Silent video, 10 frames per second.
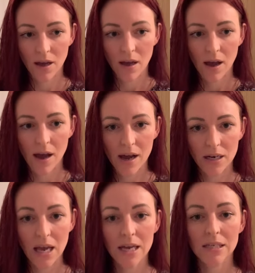and
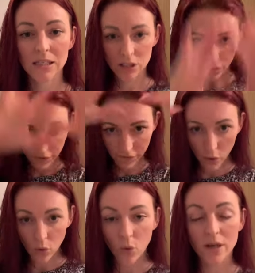he did a
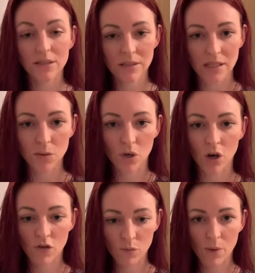full assessment
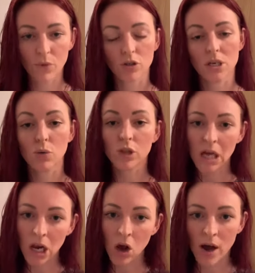of my body, all the
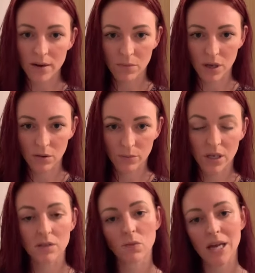alignment,
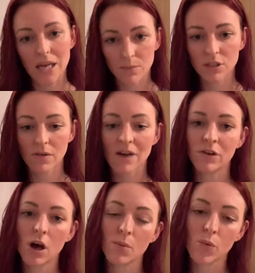because my hips are out of
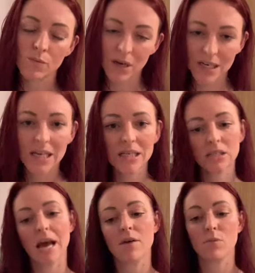alignment with my knees
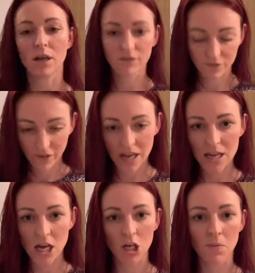and my
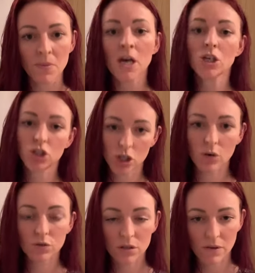feet and
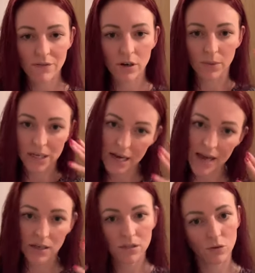shoulders are out of alignment,
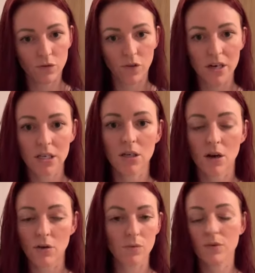neck's all funny, you
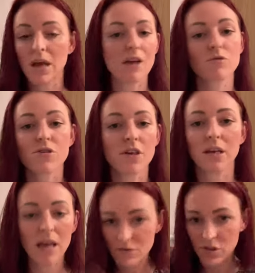know, everything,
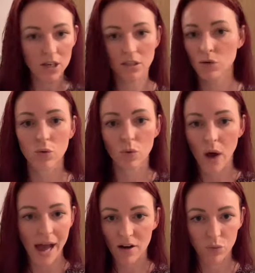everything's all
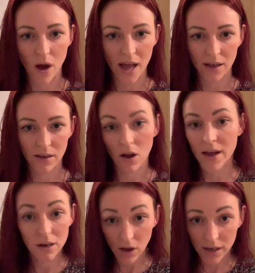out of whack,
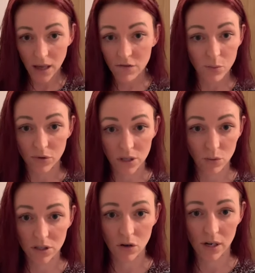like, like everybody
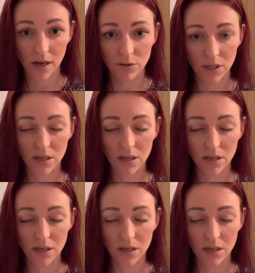with scoliosis.